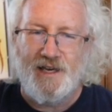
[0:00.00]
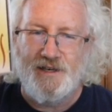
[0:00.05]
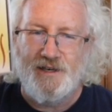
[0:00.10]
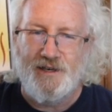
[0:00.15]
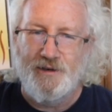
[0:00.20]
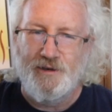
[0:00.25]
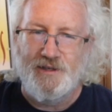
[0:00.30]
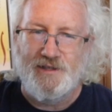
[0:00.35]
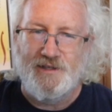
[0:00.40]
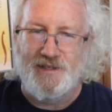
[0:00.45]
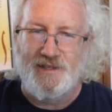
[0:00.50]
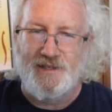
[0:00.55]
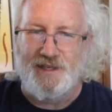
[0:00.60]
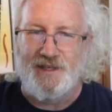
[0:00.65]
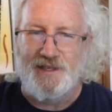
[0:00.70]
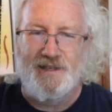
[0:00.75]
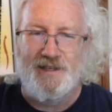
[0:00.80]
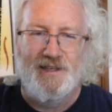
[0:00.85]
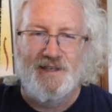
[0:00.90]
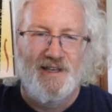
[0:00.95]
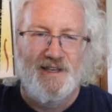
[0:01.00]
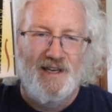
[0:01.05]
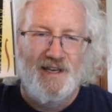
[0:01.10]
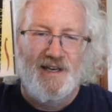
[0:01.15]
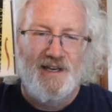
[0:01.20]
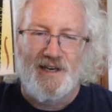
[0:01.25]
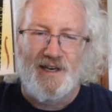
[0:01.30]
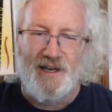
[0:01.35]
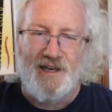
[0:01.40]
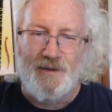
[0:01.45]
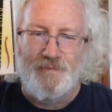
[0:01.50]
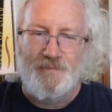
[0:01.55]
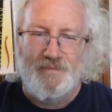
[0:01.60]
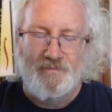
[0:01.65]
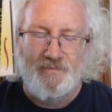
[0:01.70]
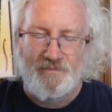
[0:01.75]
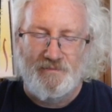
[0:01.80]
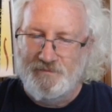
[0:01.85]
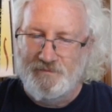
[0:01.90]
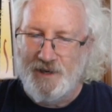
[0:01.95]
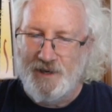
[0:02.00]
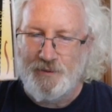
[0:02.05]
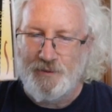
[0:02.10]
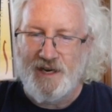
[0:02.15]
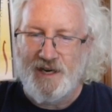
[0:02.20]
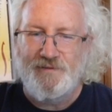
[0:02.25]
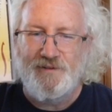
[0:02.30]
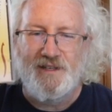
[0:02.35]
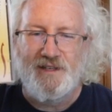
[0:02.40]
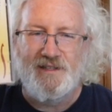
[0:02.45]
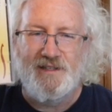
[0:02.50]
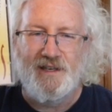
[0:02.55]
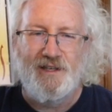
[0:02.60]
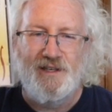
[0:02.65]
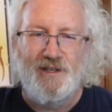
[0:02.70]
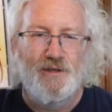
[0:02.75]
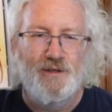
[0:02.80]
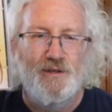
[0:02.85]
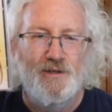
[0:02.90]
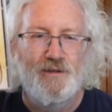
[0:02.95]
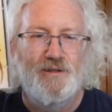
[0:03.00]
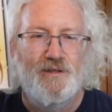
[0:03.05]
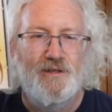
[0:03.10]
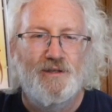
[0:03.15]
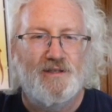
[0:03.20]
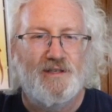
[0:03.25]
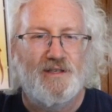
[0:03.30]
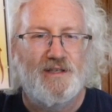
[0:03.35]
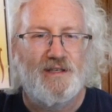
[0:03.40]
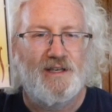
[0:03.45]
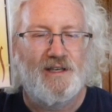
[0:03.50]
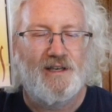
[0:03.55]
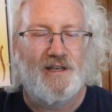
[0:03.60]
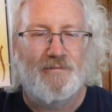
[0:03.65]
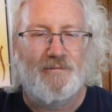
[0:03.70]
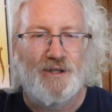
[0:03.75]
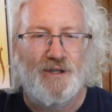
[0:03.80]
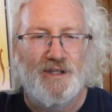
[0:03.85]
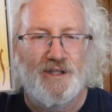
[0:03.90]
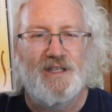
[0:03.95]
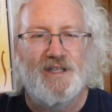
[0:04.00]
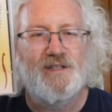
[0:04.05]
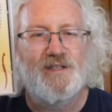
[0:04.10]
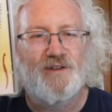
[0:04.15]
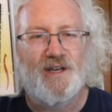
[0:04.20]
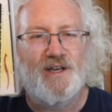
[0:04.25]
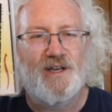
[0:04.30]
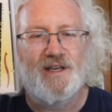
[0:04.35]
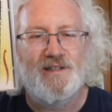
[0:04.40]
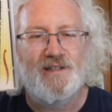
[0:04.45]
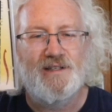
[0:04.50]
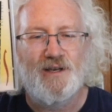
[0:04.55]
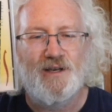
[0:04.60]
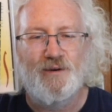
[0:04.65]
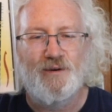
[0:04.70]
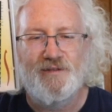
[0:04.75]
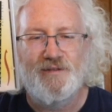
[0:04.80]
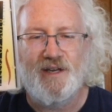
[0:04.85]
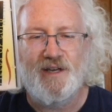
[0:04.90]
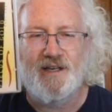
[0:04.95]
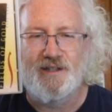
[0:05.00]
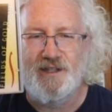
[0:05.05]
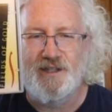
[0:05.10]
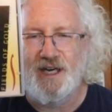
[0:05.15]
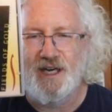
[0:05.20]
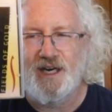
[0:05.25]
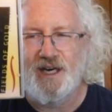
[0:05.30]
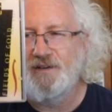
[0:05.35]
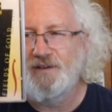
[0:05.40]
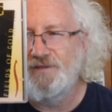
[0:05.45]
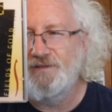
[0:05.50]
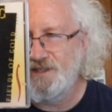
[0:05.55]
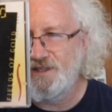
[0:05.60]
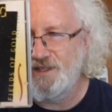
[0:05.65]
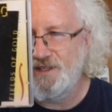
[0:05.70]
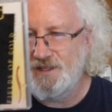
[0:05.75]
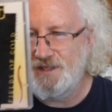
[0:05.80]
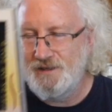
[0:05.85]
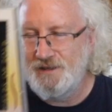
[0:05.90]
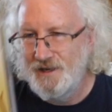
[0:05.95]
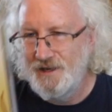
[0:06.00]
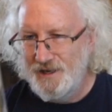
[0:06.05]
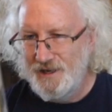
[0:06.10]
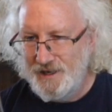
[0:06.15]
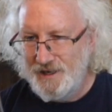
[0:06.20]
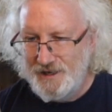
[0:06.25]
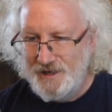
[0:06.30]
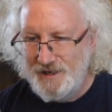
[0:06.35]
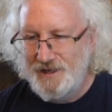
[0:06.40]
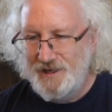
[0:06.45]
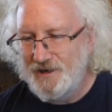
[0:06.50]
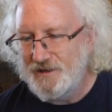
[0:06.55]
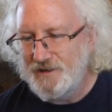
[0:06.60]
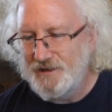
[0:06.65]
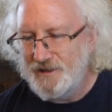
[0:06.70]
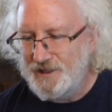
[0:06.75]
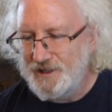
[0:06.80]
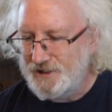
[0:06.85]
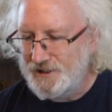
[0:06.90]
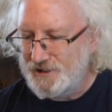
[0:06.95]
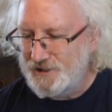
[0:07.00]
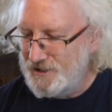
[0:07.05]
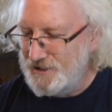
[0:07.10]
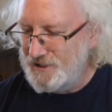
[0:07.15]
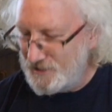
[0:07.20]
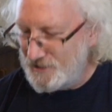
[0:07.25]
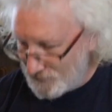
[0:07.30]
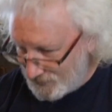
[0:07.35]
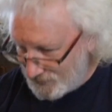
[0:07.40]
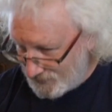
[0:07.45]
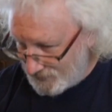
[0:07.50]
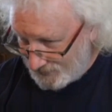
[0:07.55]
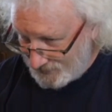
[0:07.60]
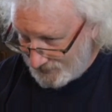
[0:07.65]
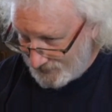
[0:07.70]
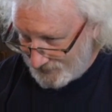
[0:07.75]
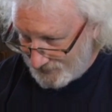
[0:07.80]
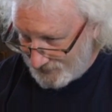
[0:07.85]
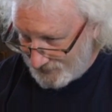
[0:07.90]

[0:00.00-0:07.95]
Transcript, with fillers: to Sting. Uh, my wife is a huge Sting and Police fan, so we've got a lot of Sting in our collection. This one is the